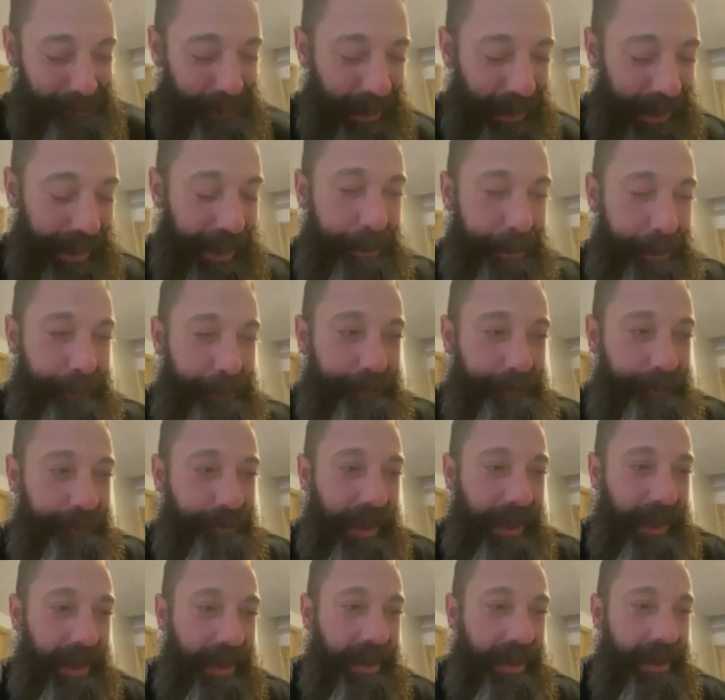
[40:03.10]
but
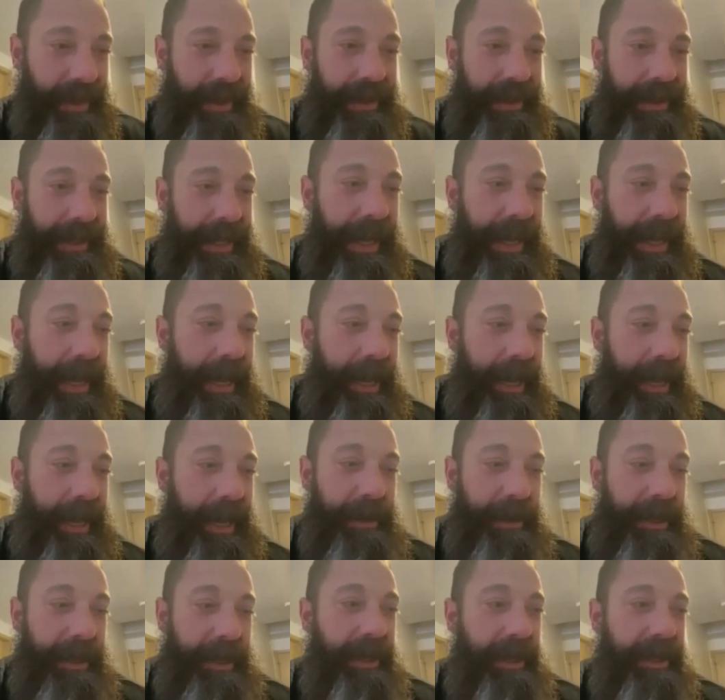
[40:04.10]
yeah,
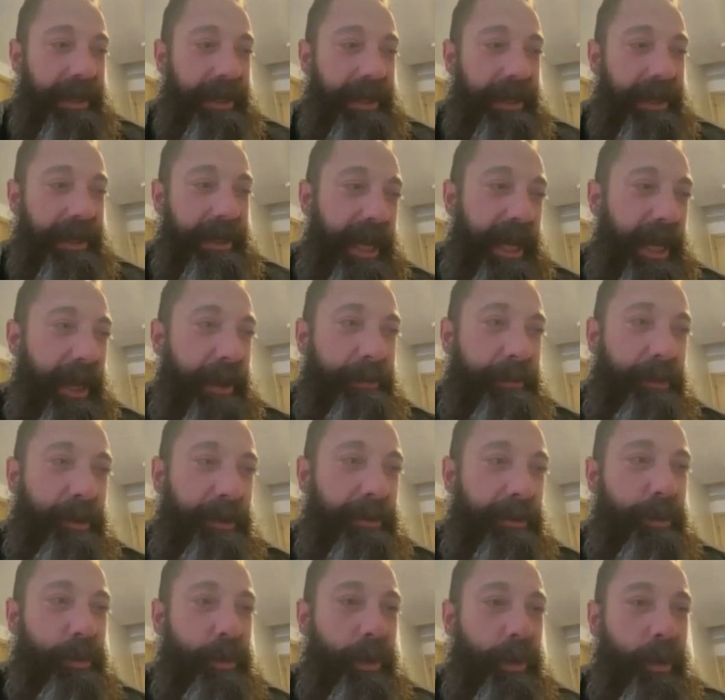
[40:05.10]
I mean, it's the same.
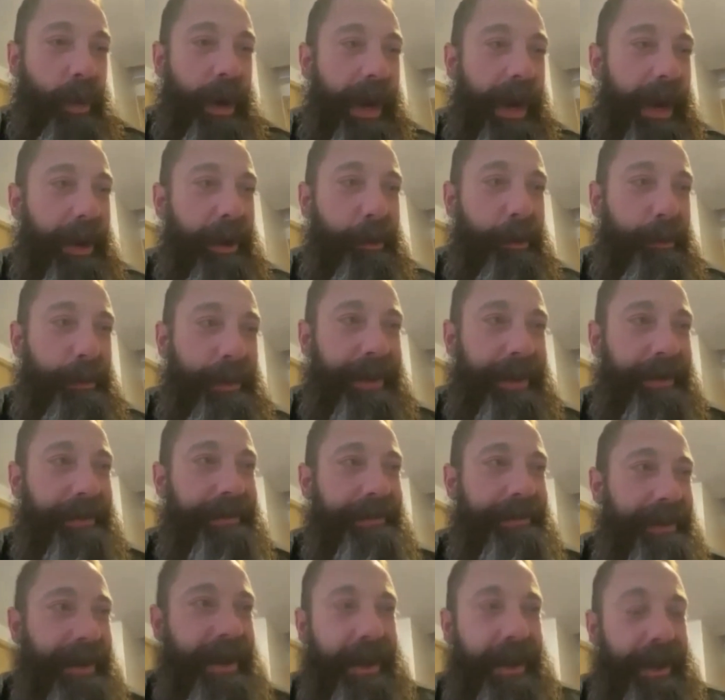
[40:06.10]
We're wide
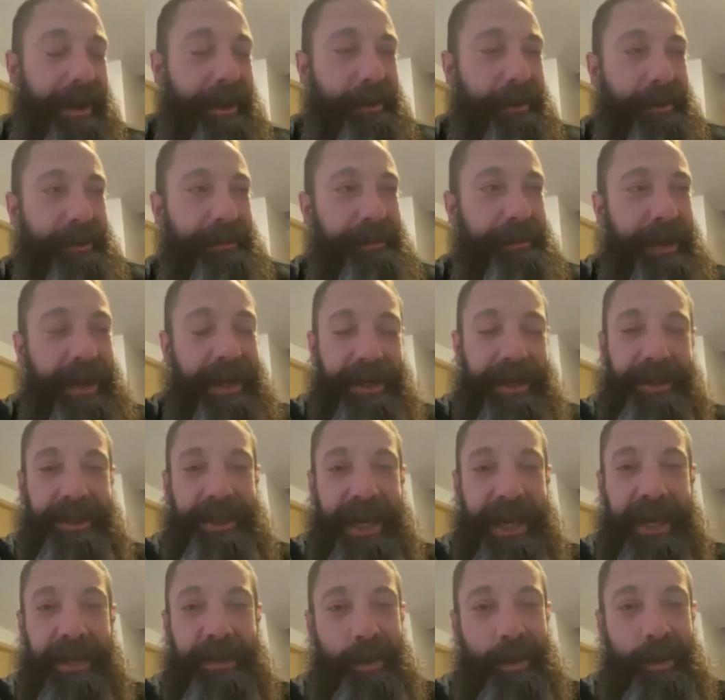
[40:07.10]
open. If we get a
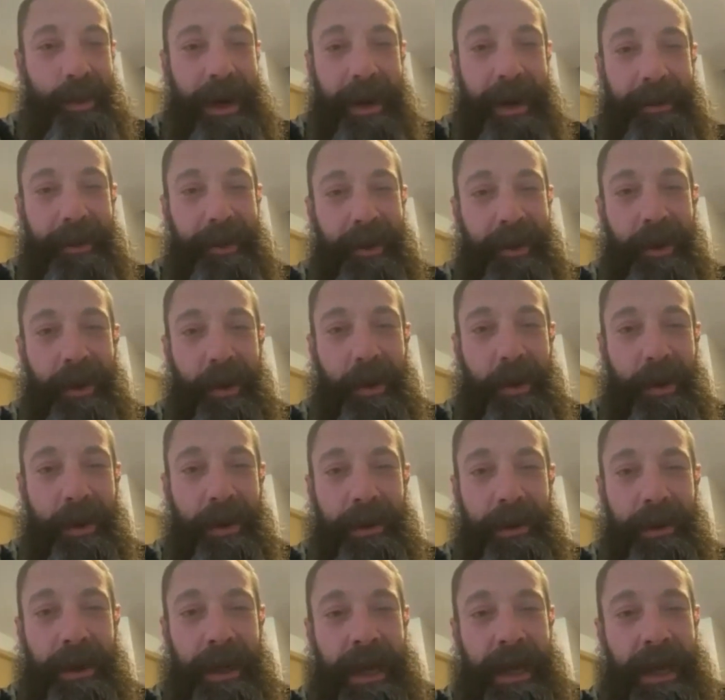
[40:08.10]
chance, we're out the
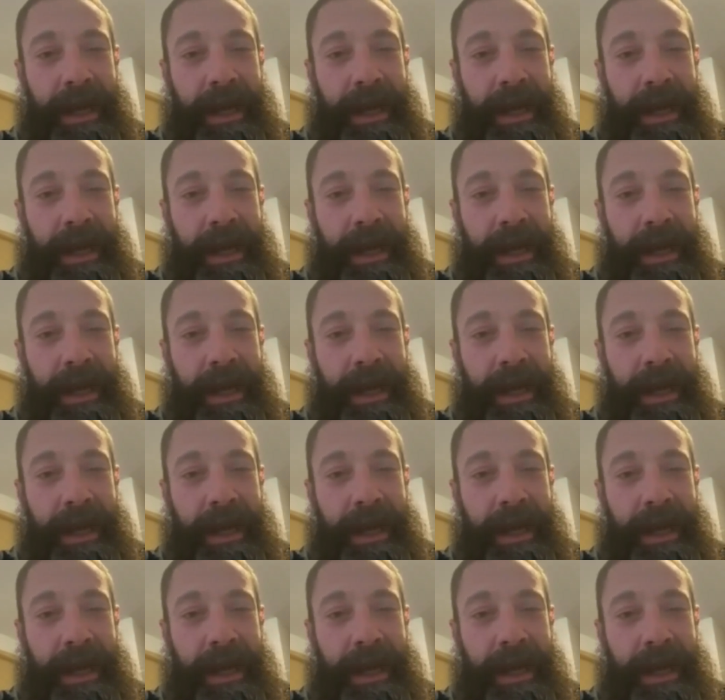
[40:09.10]
door.